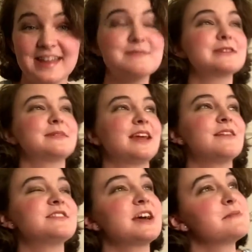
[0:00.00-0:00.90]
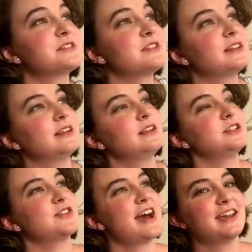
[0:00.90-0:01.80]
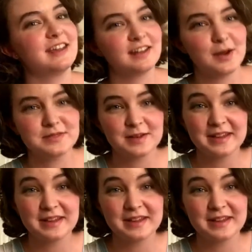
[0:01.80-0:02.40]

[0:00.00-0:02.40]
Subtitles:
He makes my day every time his dirty little dragon comes in.